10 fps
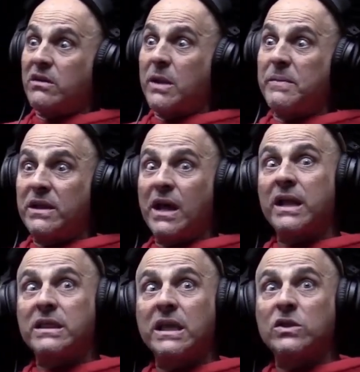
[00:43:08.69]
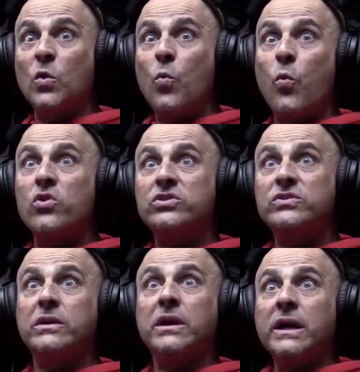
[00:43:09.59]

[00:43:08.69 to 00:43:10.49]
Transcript: Yeah. I mean, I think the worst